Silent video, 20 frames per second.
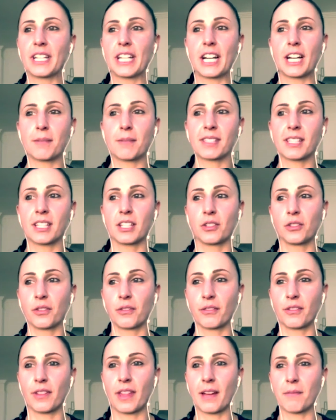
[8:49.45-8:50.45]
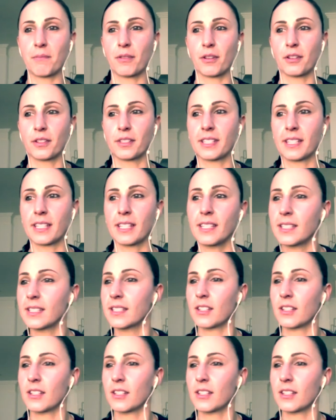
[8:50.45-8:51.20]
upskill through that process,